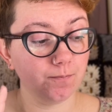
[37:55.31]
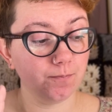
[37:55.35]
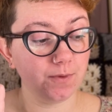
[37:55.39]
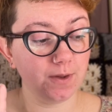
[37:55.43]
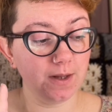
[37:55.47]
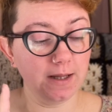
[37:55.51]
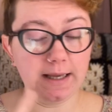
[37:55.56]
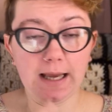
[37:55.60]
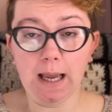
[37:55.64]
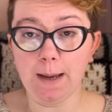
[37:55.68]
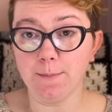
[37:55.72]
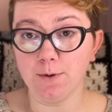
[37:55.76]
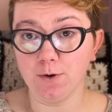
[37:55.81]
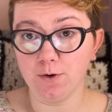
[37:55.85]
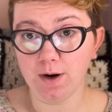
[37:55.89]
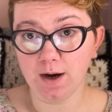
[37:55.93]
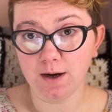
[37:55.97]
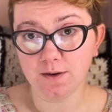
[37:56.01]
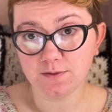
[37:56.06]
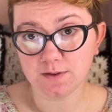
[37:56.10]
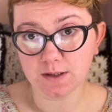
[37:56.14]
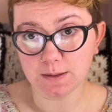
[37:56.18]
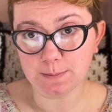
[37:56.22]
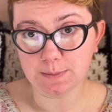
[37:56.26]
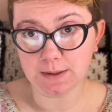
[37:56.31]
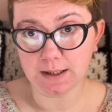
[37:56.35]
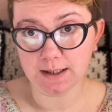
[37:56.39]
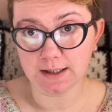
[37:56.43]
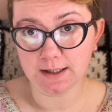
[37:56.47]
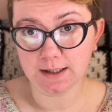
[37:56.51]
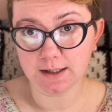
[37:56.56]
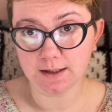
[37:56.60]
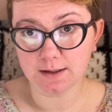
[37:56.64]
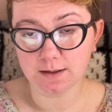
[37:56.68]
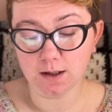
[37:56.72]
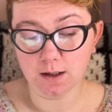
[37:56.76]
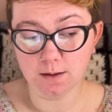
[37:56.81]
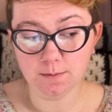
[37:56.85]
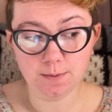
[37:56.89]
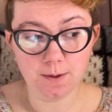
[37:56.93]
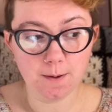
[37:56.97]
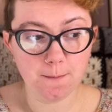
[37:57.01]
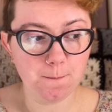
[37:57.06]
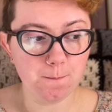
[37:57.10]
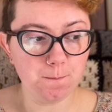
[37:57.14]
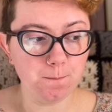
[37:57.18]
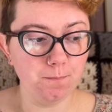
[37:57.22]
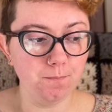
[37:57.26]
the Gamer Crafting Blanket Club,
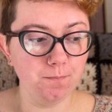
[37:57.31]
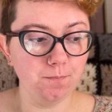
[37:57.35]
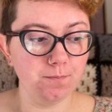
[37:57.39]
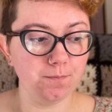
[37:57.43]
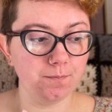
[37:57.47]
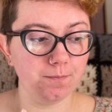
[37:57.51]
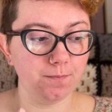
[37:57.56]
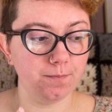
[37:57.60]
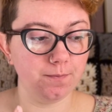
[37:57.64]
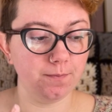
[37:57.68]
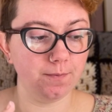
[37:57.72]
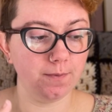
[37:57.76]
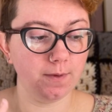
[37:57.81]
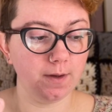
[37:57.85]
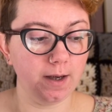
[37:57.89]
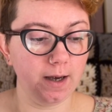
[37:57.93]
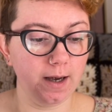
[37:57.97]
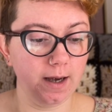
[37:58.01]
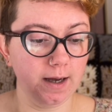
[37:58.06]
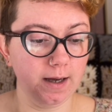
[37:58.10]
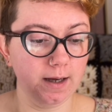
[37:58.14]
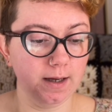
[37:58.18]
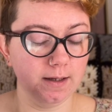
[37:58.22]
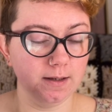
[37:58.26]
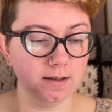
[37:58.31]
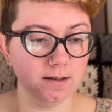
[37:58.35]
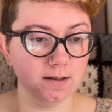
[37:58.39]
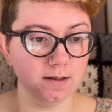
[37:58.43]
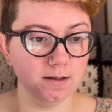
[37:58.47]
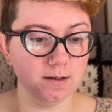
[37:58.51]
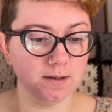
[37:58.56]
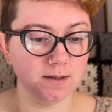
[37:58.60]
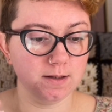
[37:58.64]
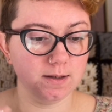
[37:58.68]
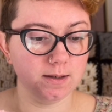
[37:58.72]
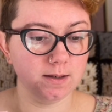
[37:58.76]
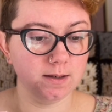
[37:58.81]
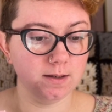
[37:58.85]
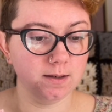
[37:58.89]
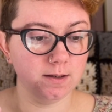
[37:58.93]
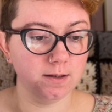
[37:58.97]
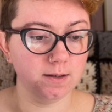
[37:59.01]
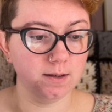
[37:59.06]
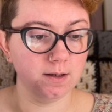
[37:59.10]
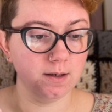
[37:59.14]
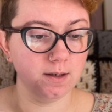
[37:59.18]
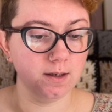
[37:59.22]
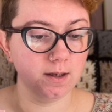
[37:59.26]
and
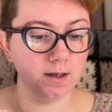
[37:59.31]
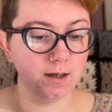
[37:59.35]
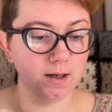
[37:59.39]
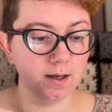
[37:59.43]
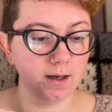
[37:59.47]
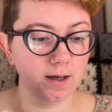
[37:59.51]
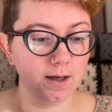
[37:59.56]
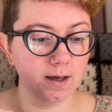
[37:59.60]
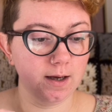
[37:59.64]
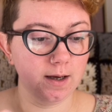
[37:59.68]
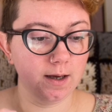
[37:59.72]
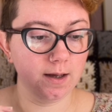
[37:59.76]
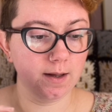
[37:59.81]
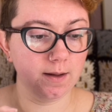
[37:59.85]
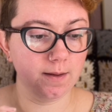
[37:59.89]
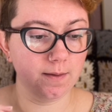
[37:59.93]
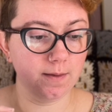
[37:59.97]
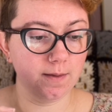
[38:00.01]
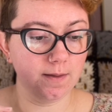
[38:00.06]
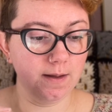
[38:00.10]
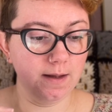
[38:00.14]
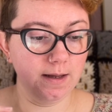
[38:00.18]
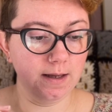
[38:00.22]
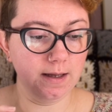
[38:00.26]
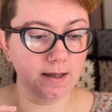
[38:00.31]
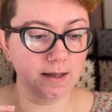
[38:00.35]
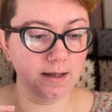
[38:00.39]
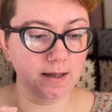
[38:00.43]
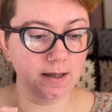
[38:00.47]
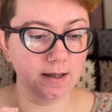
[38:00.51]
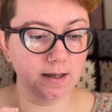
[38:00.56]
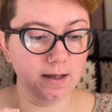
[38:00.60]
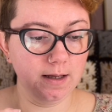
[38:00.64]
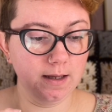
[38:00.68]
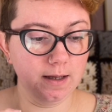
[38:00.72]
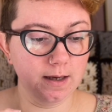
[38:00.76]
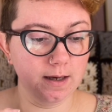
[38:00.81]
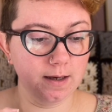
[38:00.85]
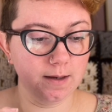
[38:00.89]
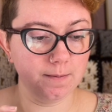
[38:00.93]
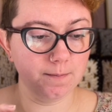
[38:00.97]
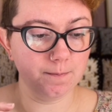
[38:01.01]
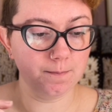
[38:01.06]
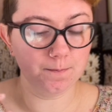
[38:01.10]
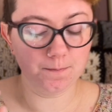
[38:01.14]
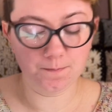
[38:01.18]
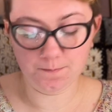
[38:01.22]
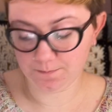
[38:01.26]
the
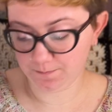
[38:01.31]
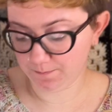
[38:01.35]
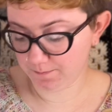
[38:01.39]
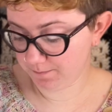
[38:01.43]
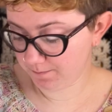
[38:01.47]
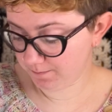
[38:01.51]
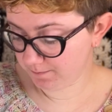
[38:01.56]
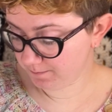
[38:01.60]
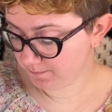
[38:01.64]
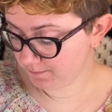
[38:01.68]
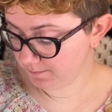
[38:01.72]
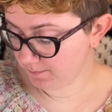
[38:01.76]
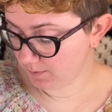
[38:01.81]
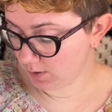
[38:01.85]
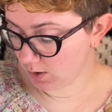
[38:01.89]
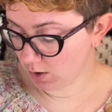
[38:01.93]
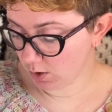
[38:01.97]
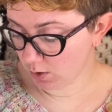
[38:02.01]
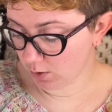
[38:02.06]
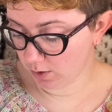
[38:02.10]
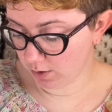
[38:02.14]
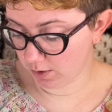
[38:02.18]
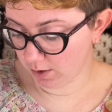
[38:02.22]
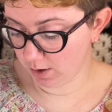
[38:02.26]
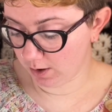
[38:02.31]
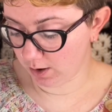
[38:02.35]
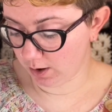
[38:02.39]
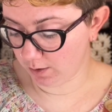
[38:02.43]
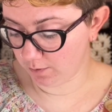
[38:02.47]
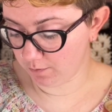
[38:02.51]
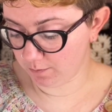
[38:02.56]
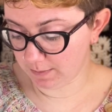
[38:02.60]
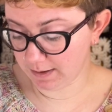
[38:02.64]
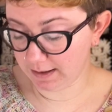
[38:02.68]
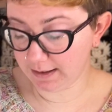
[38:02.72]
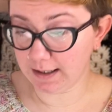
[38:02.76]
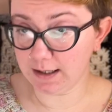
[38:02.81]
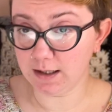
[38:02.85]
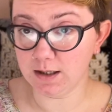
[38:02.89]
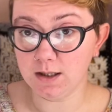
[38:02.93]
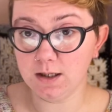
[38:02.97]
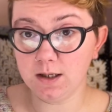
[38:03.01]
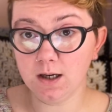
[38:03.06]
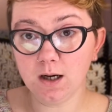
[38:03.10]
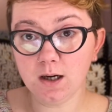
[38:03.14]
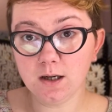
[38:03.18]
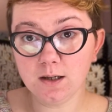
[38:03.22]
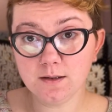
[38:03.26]
other of my Giddy
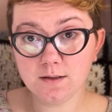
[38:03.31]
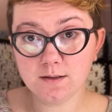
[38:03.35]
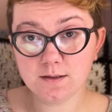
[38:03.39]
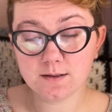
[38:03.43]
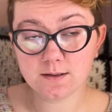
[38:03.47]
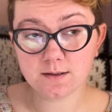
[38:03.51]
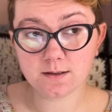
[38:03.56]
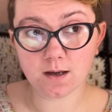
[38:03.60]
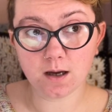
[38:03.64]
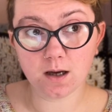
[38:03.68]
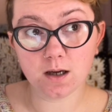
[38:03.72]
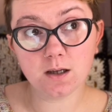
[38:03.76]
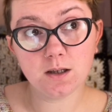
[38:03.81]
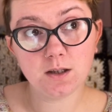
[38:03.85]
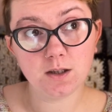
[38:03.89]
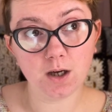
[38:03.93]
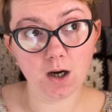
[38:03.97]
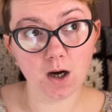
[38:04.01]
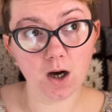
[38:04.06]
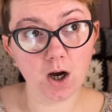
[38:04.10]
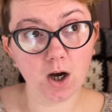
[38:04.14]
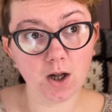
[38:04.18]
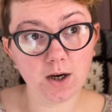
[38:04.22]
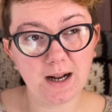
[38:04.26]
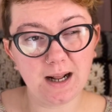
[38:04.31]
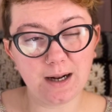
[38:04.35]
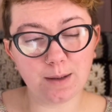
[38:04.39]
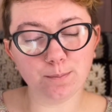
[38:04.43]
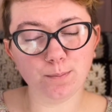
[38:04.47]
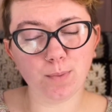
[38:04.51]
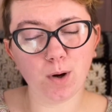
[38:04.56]
Yarns yarn, and